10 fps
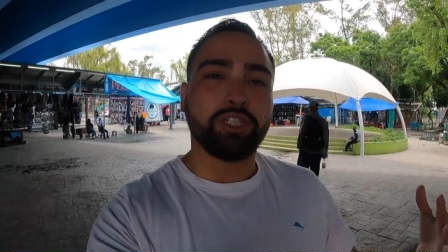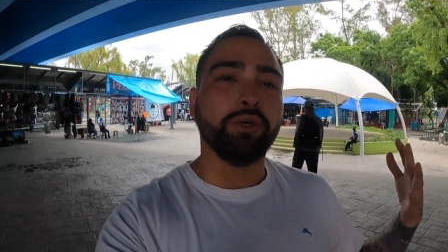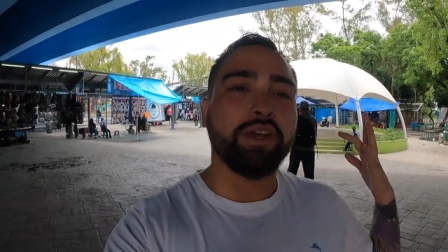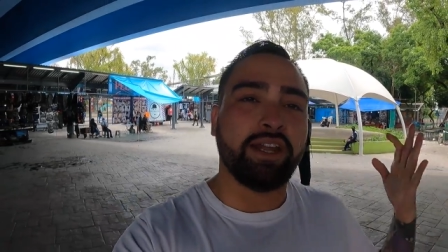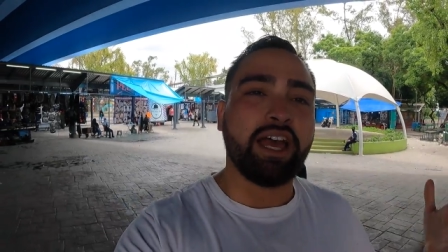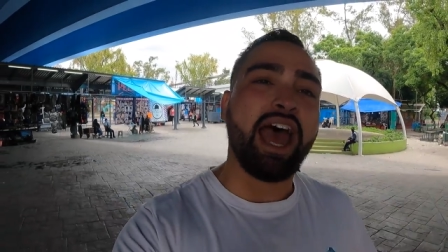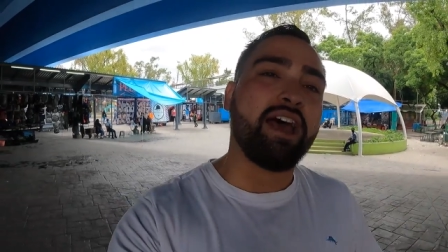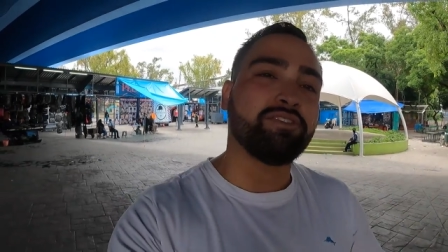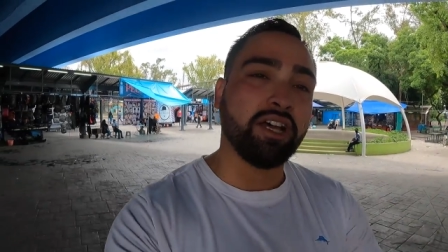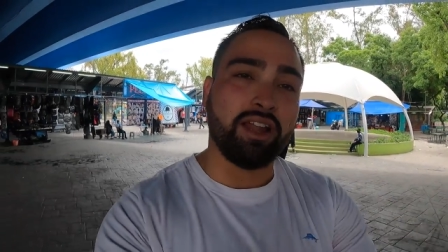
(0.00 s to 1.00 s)
two and a
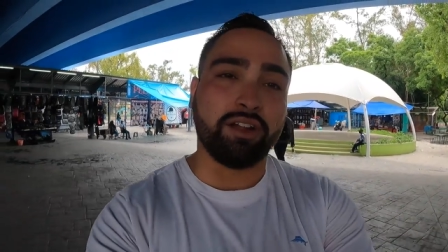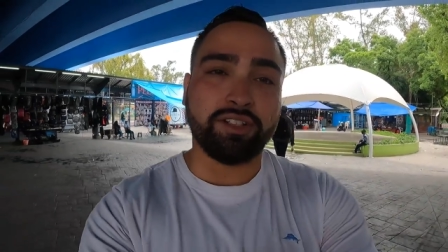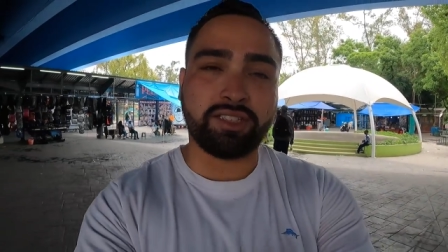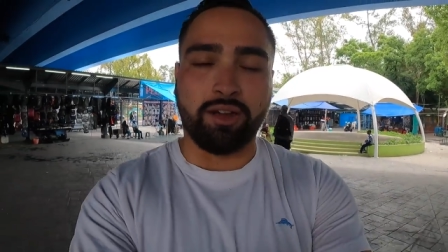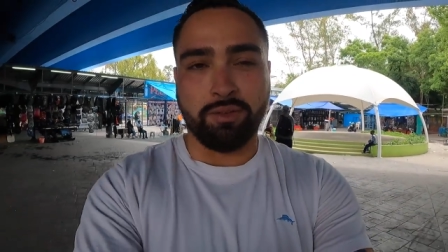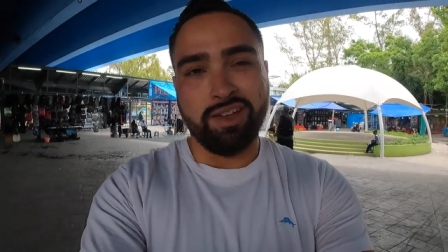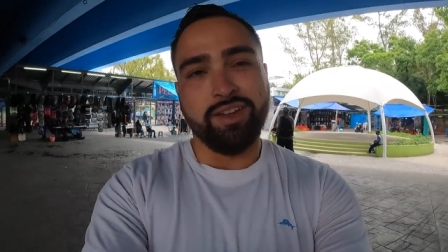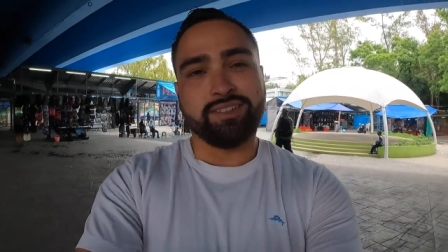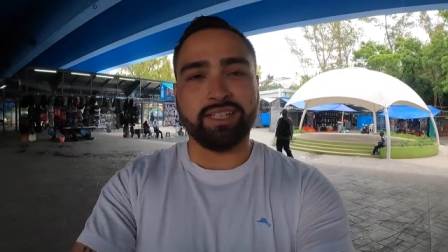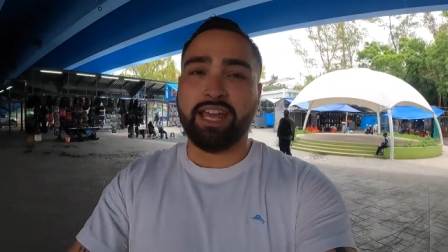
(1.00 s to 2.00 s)
half dollars. So
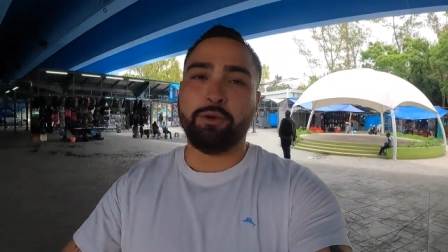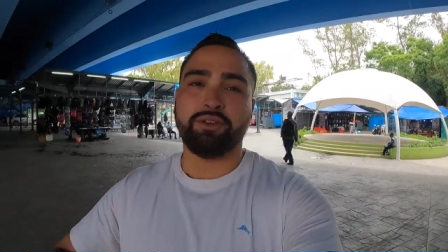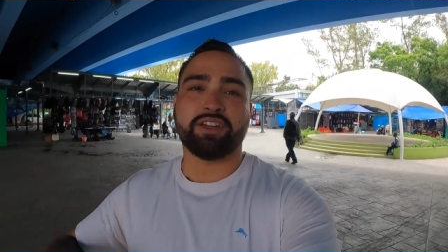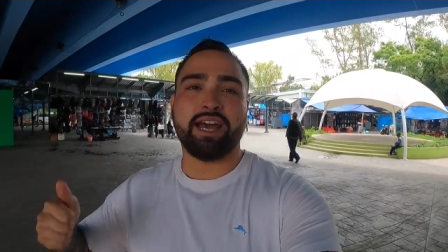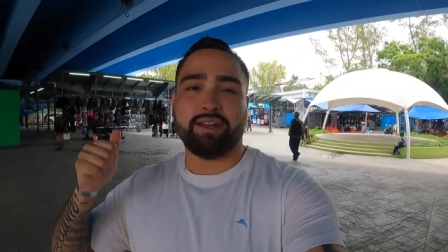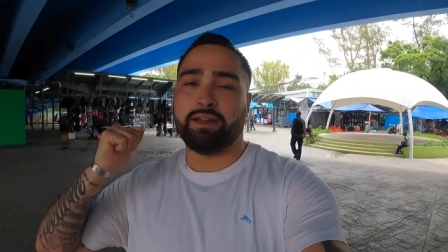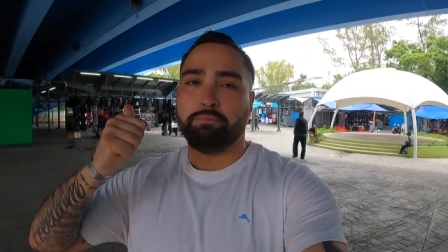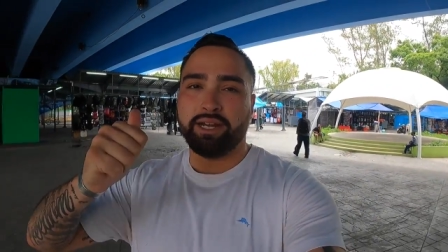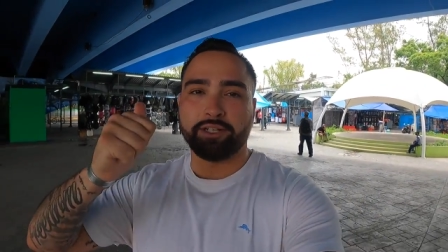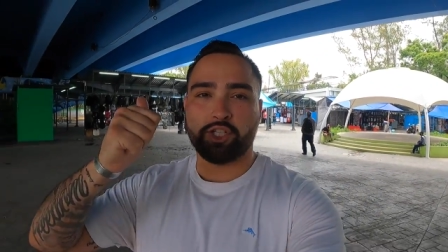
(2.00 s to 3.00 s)
today we've gotten a
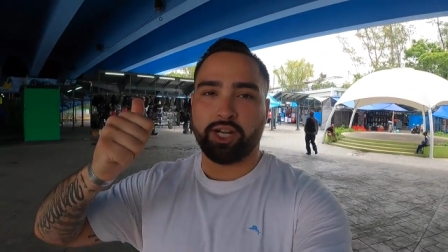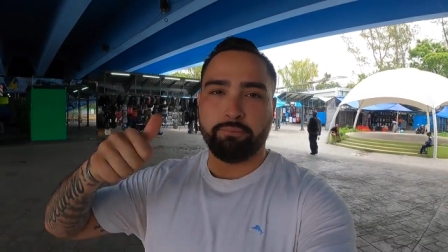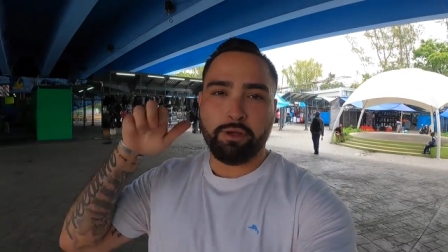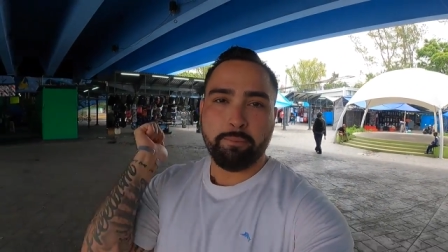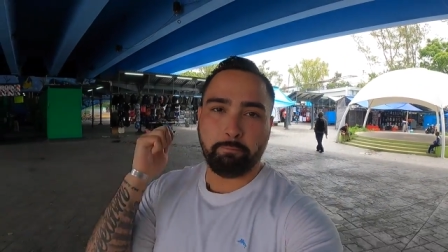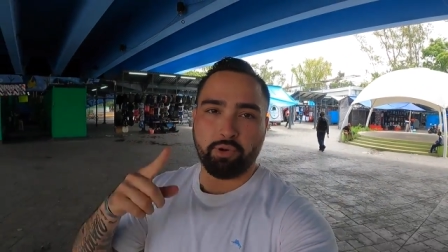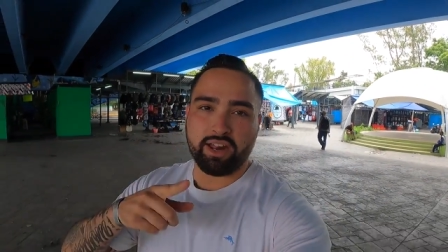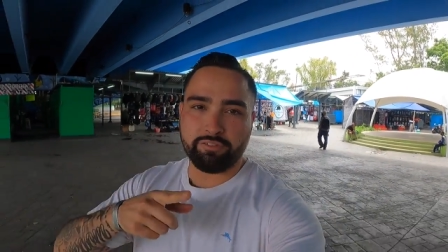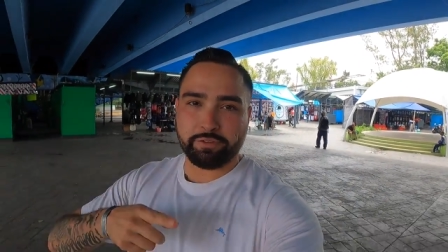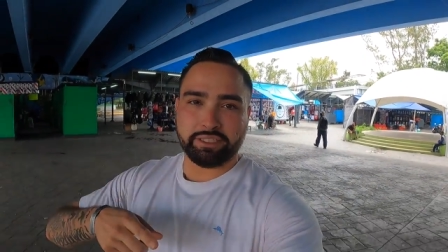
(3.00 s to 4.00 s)
beard trim,
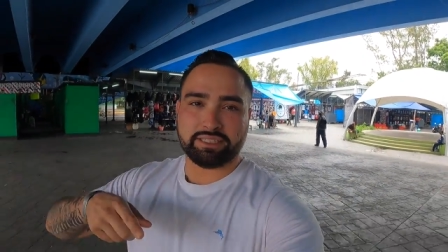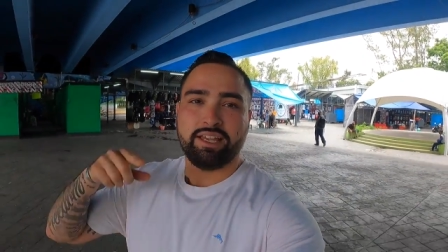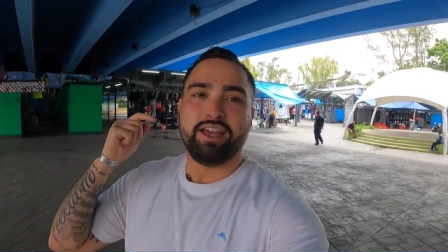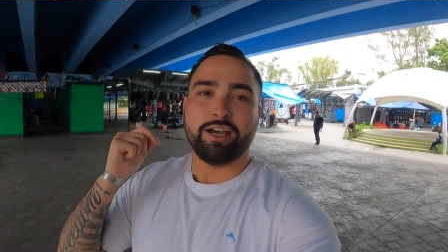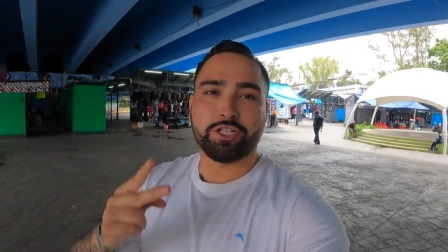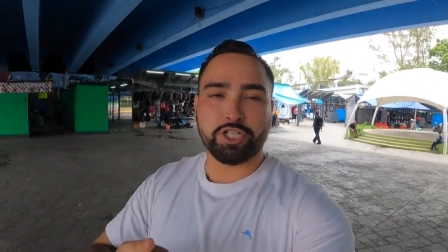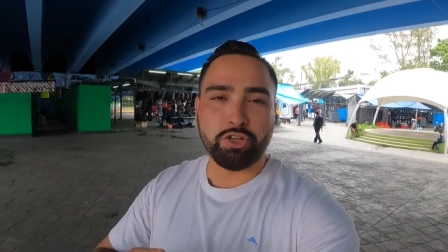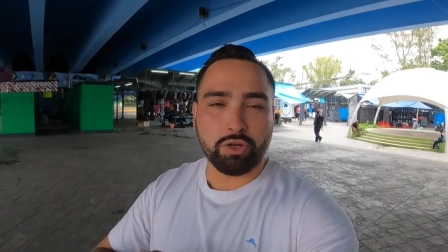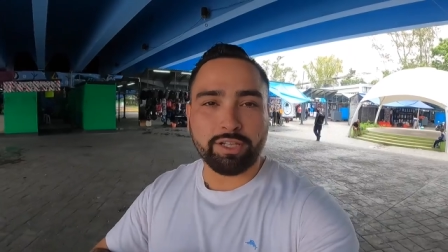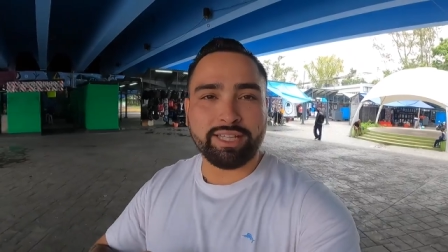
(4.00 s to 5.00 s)
breakfast, a
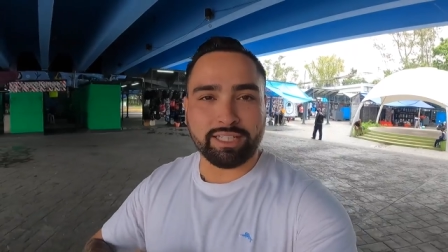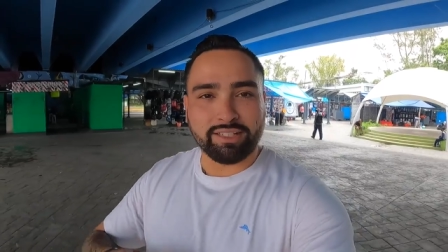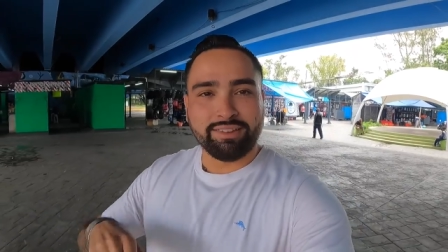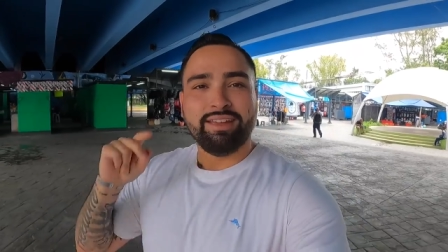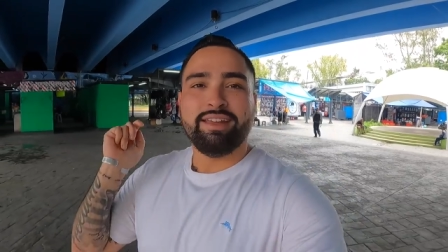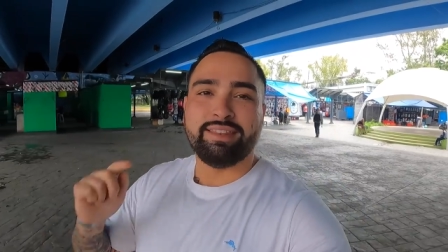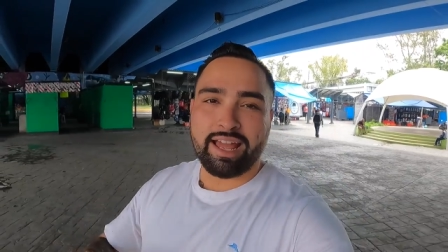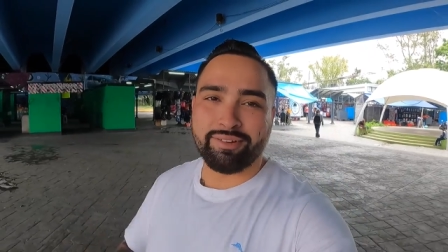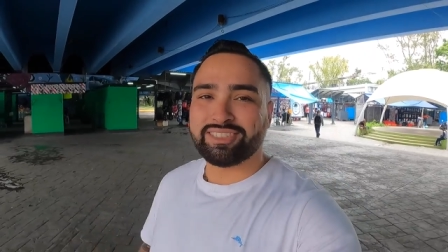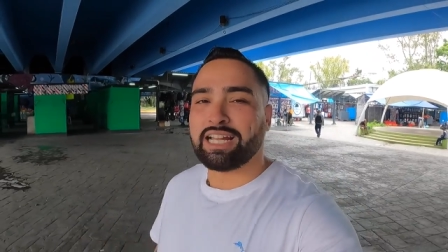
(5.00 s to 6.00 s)
shoe cleaning.
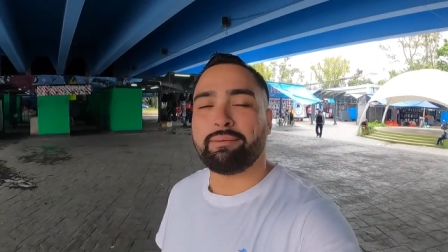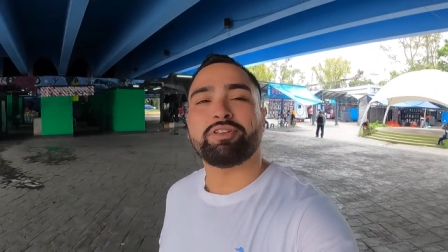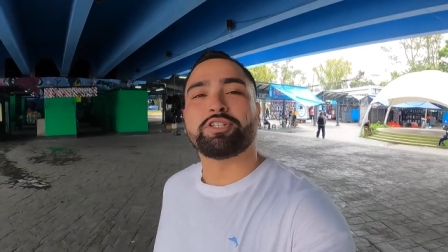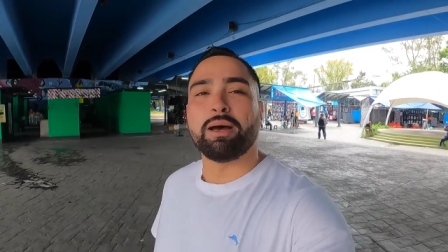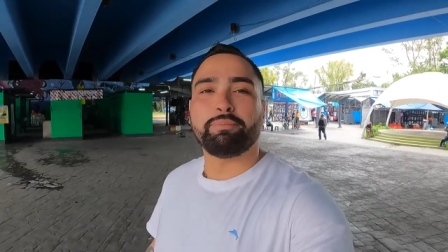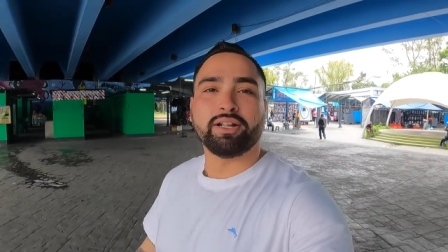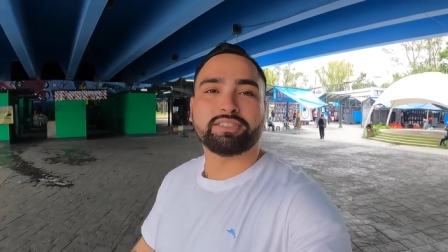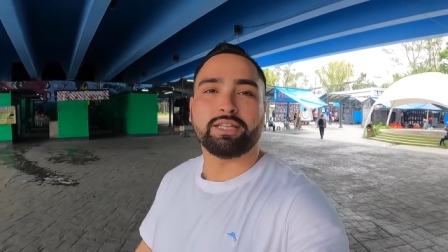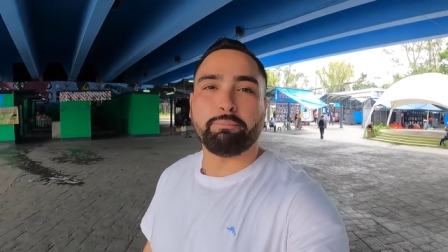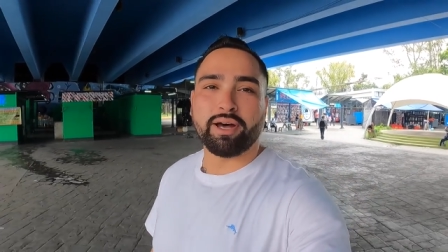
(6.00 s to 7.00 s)
Now it's time to jump
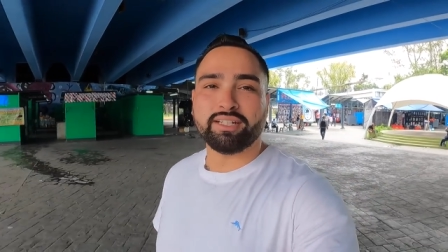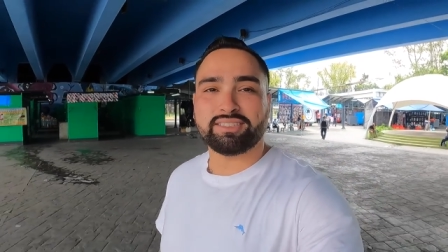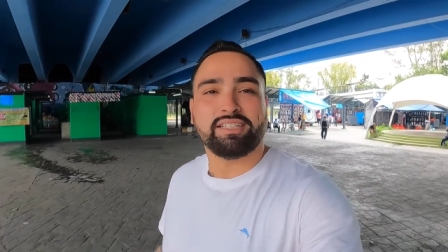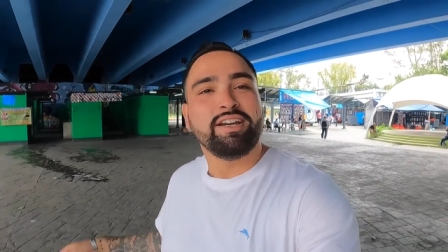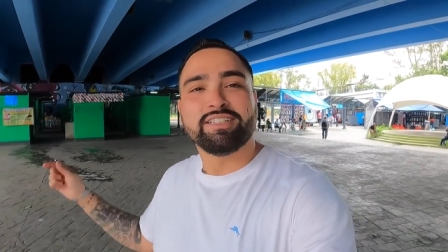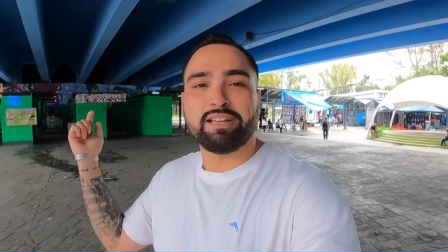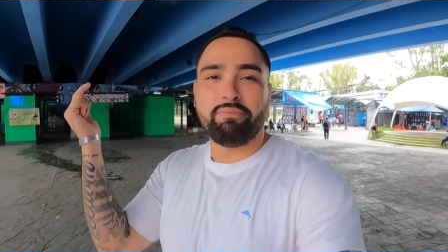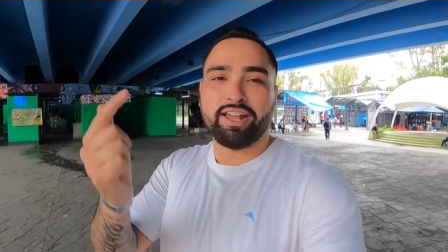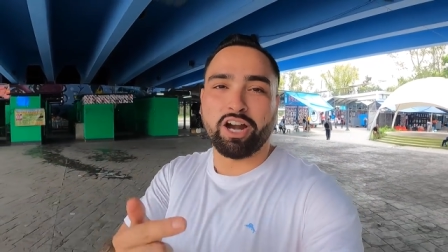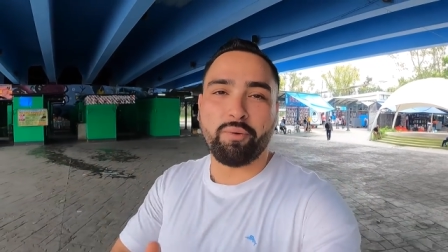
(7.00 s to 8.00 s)
onto the bus to
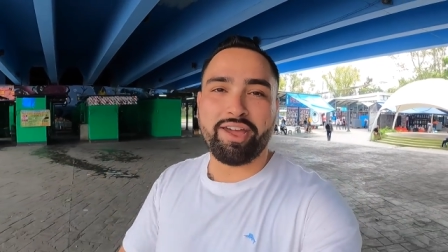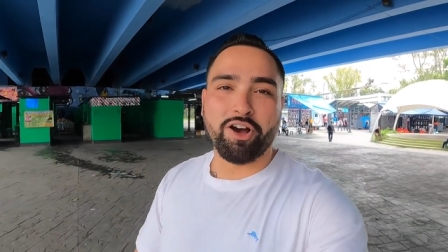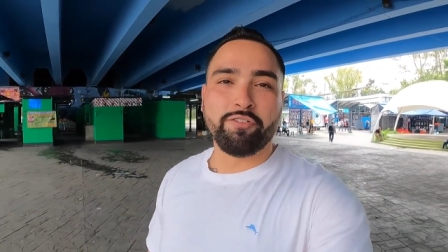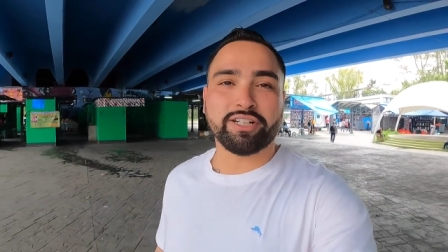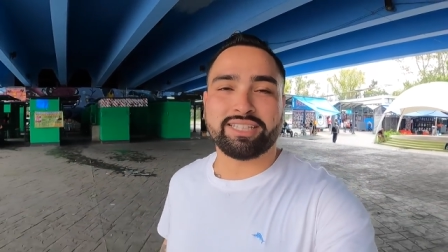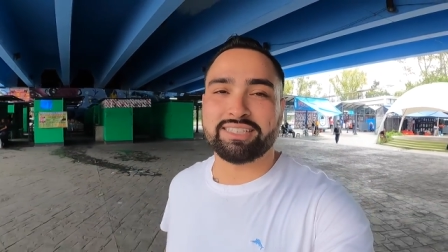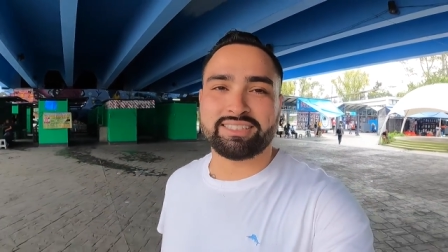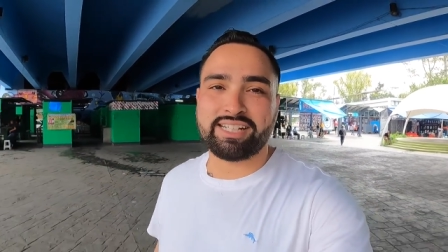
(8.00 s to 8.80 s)
make our way over to the